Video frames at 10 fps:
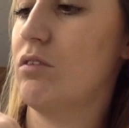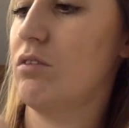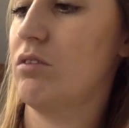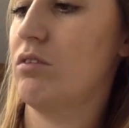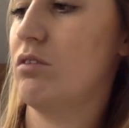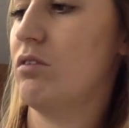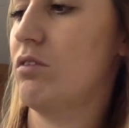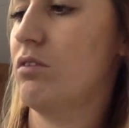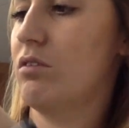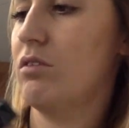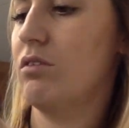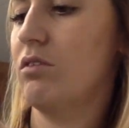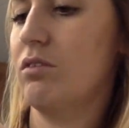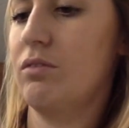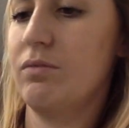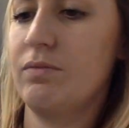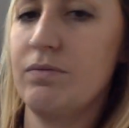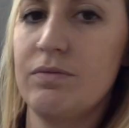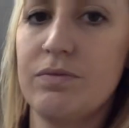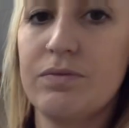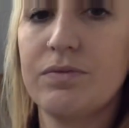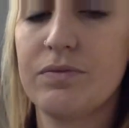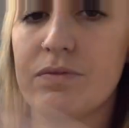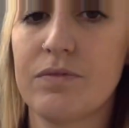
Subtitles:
No one is speaking in this clip.